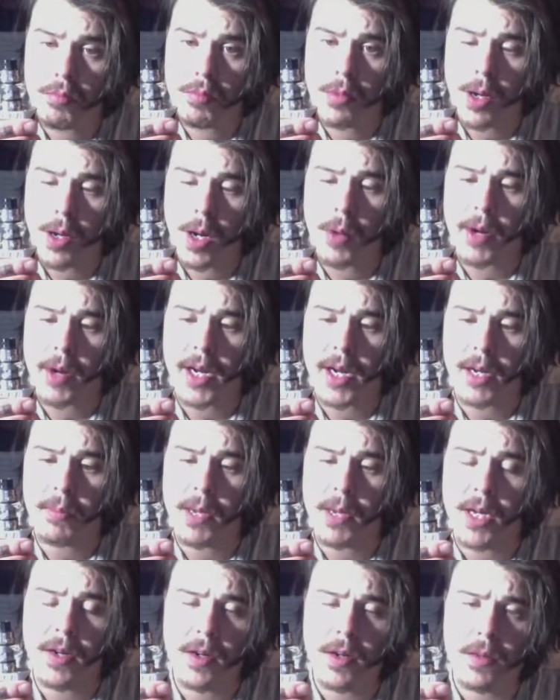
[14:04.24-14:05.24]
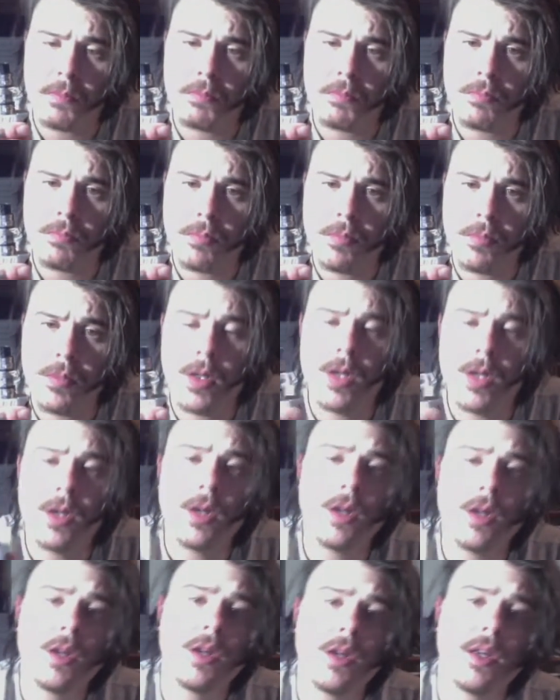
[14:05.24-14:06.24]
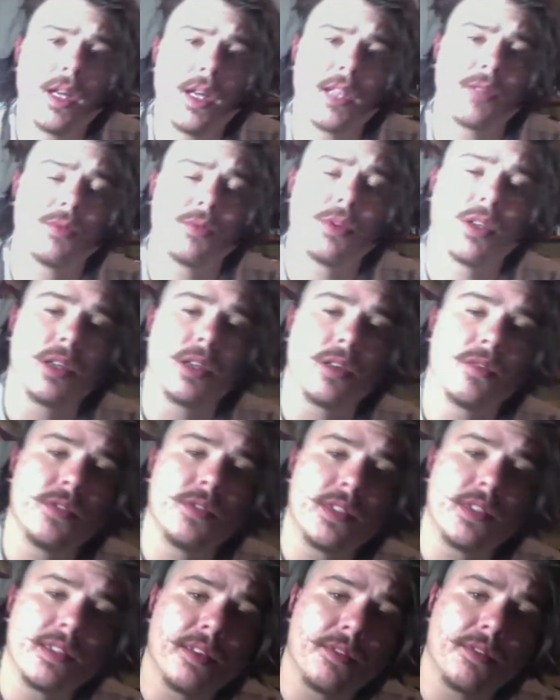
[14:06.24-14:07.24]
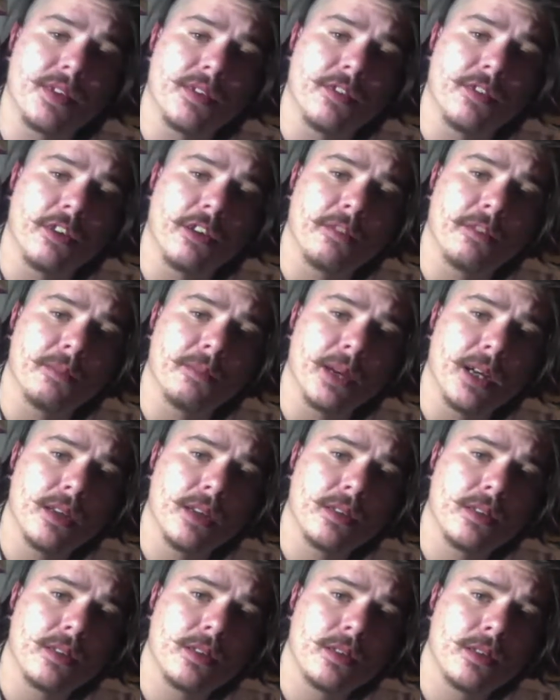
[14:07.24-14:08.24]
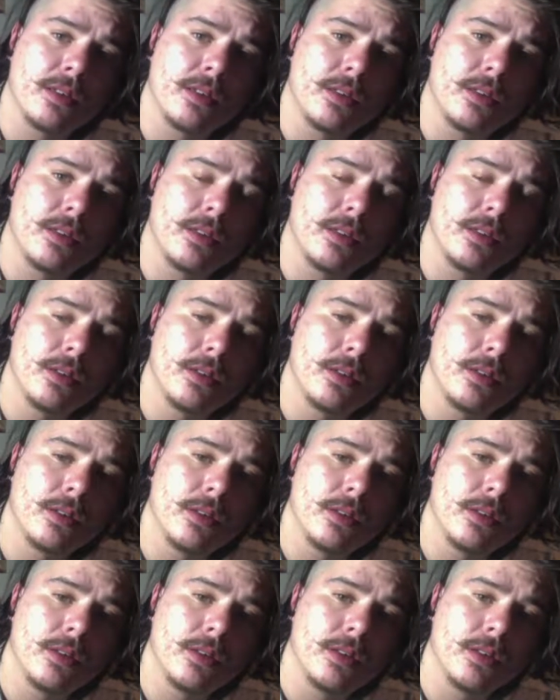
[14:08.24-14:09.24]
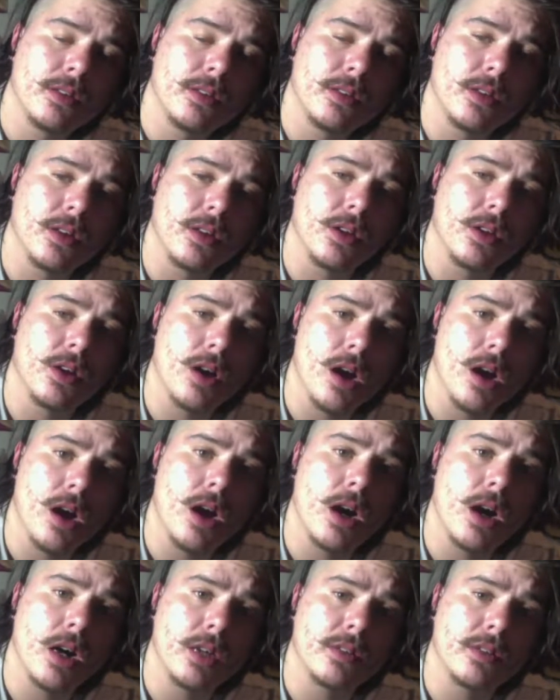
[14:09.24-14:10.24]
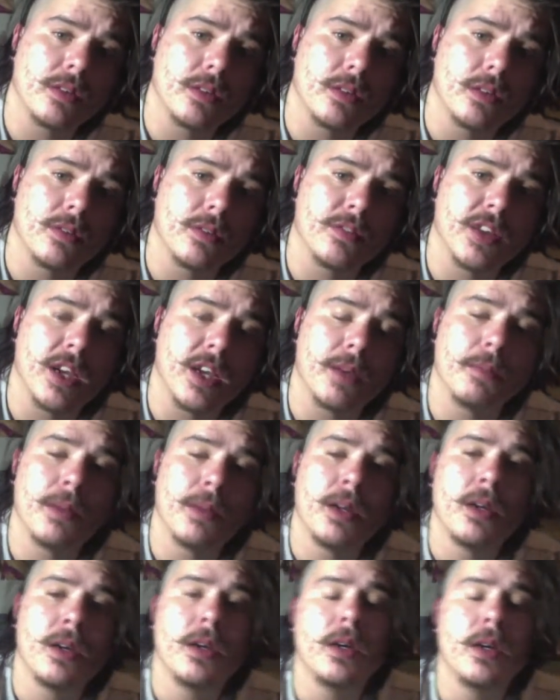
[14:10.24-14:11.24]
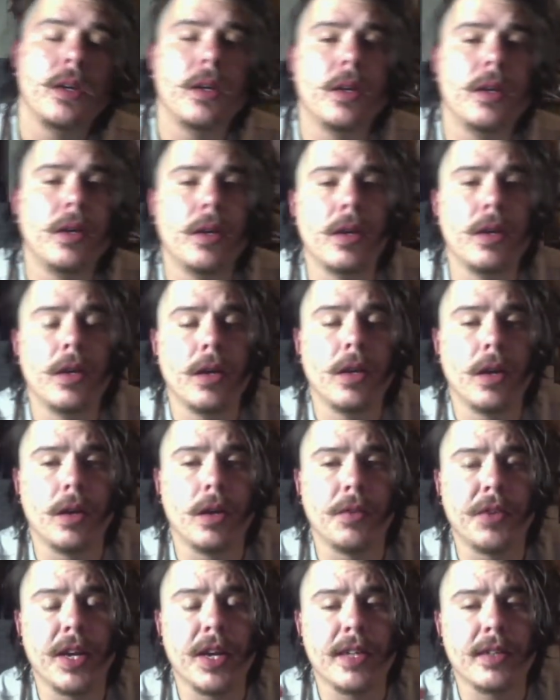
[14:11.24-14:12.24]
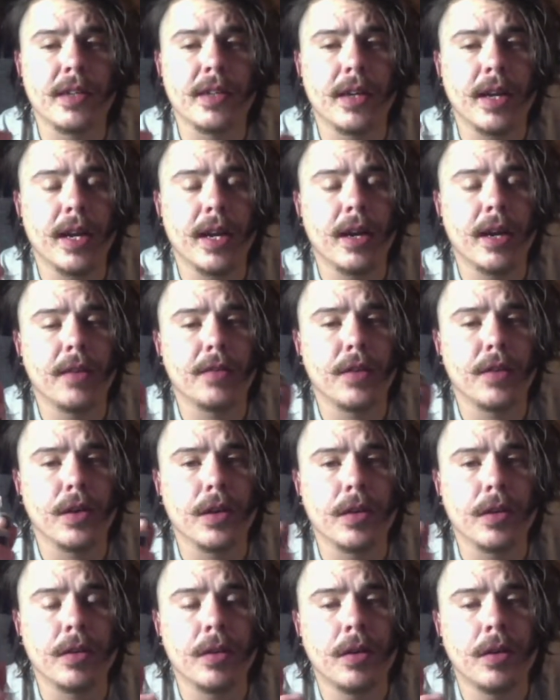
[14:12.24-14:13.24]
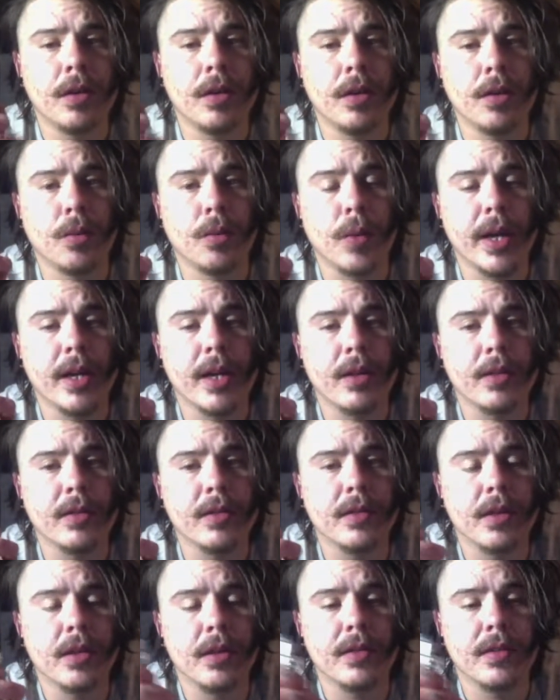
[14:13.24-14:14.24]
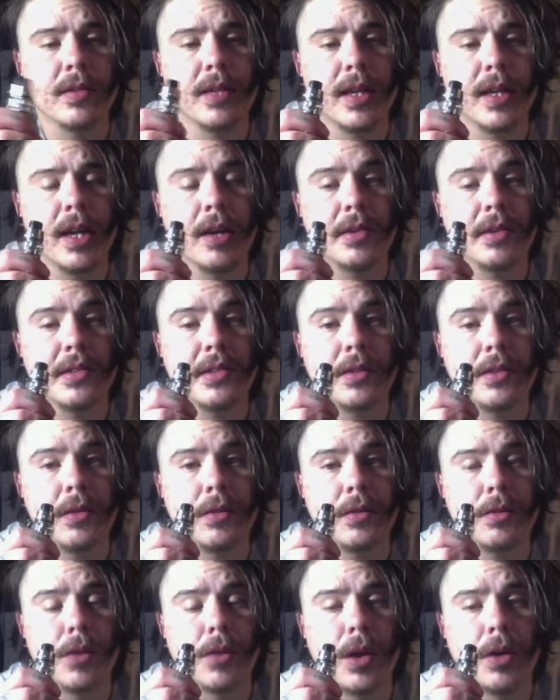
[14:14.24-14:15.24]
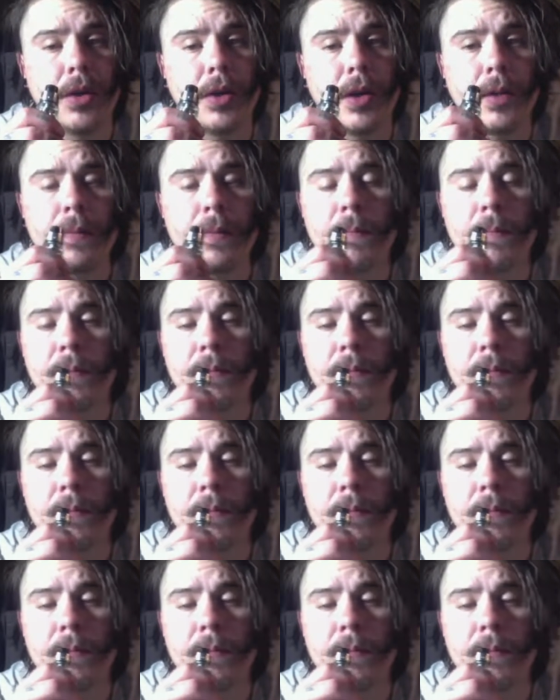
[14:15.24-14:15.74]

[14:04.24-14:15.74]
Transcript: I recommend it. That's really good for $75. It's a nice little vape. I'll test it over a week or so and see how it's still rolling.